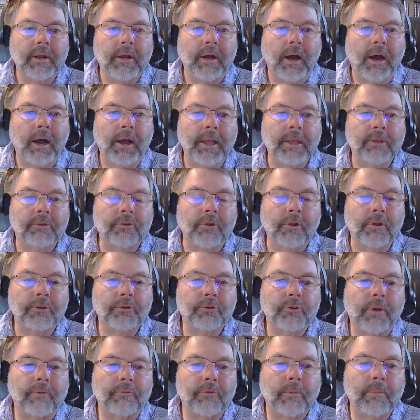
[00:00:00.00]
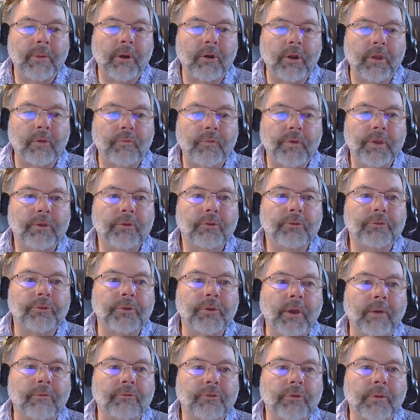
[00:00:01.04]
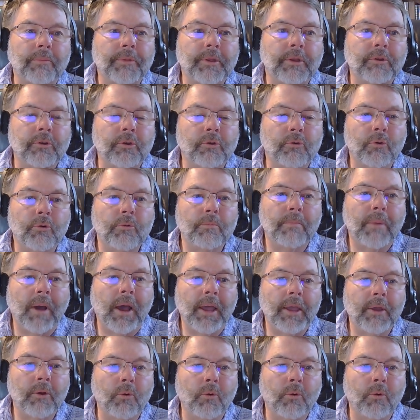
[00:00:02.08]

As long as you have numeric fields, you have something to group by,